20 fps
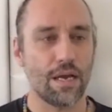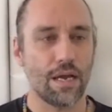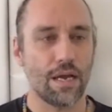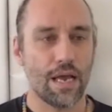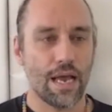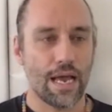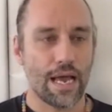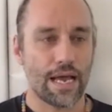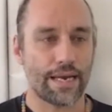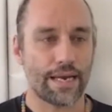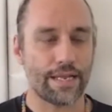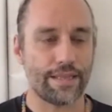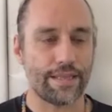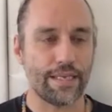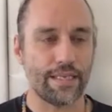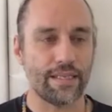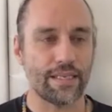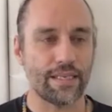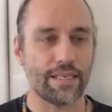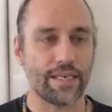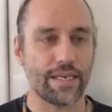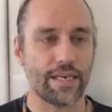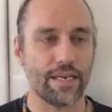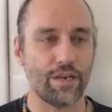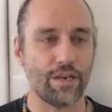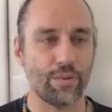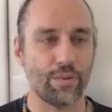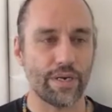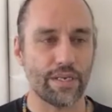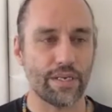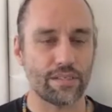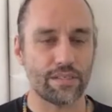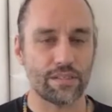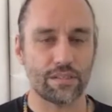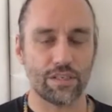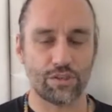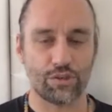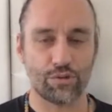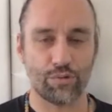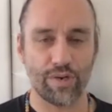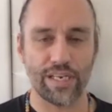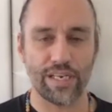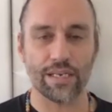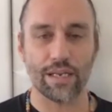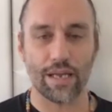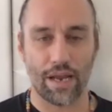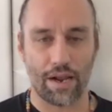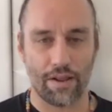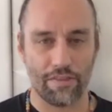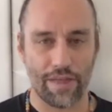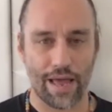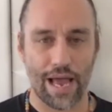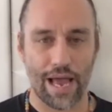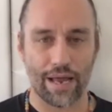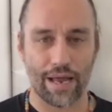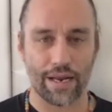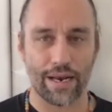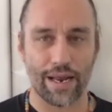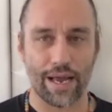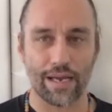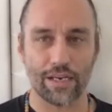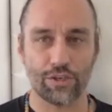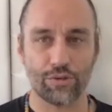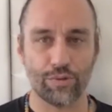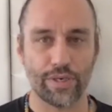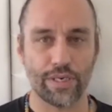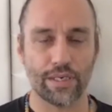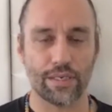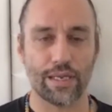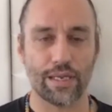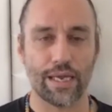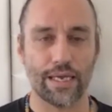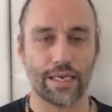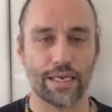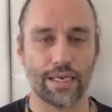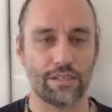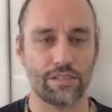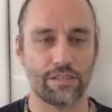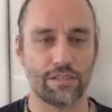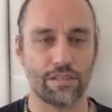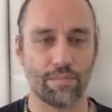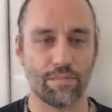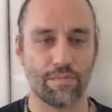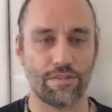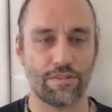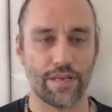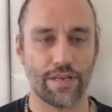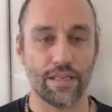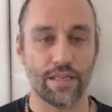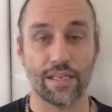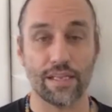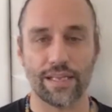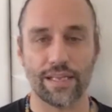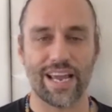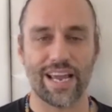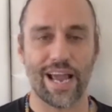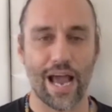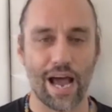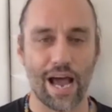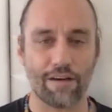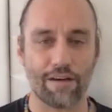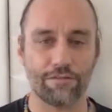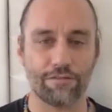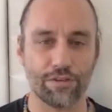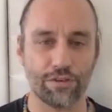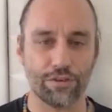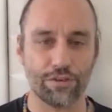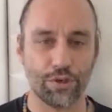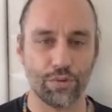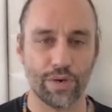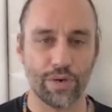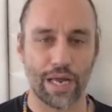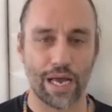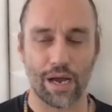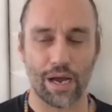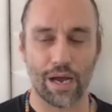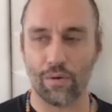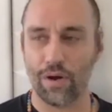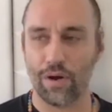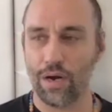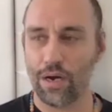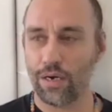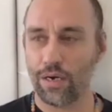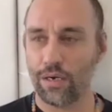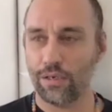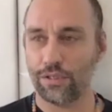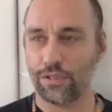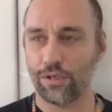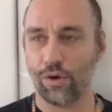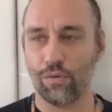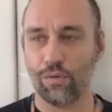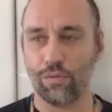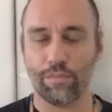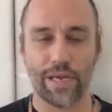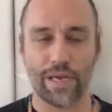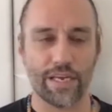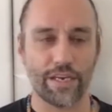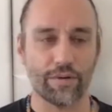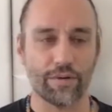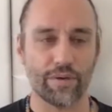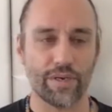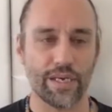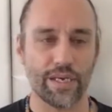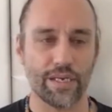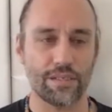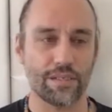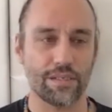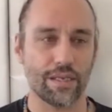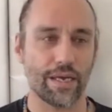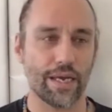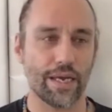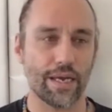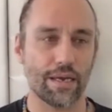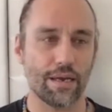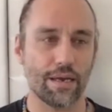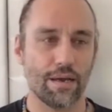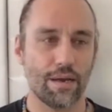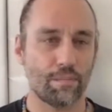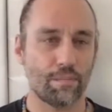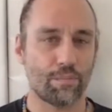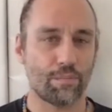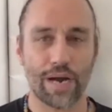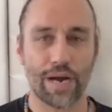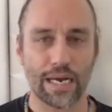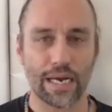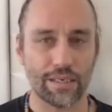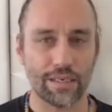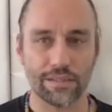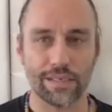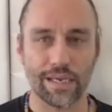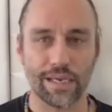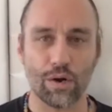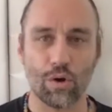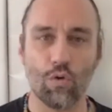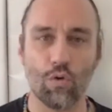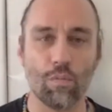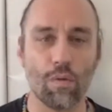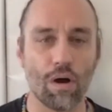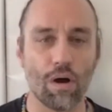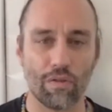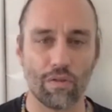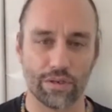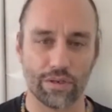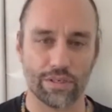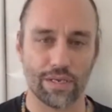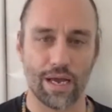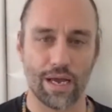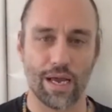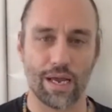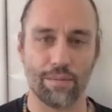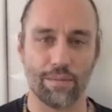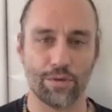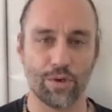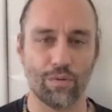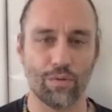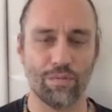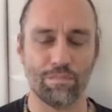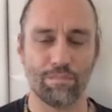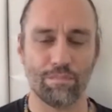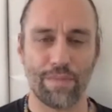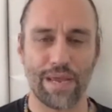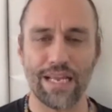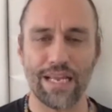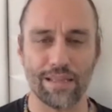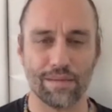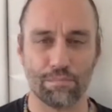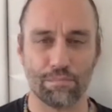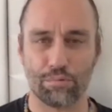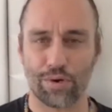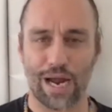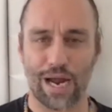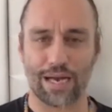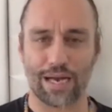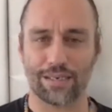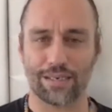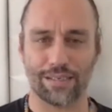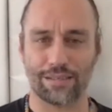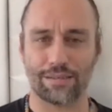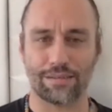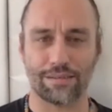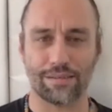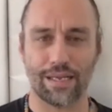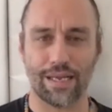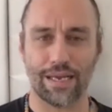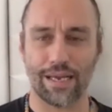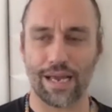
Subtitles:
And I think the key to it is to treat it like that and not treat it like it's something that they have to do now. Don't make your kids like practice at home all the time. Don't make them practice. Like